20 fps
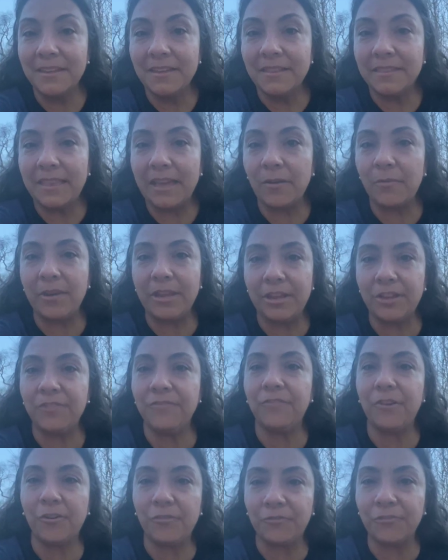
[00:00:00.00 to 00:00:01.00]
that we could
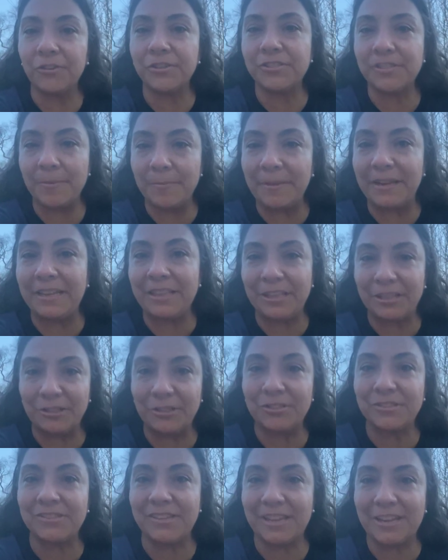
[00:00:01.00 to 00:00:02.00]
vote for somebody that
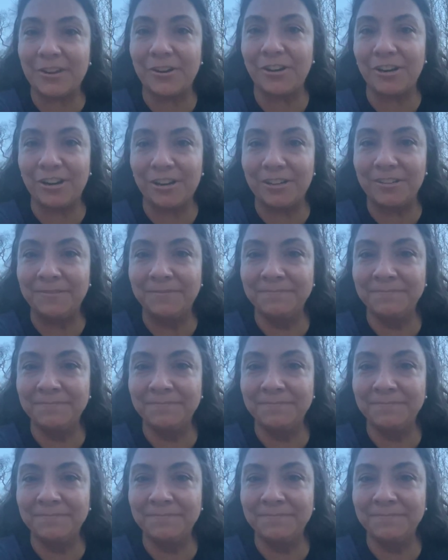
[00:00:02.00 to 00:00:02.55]
looks like her.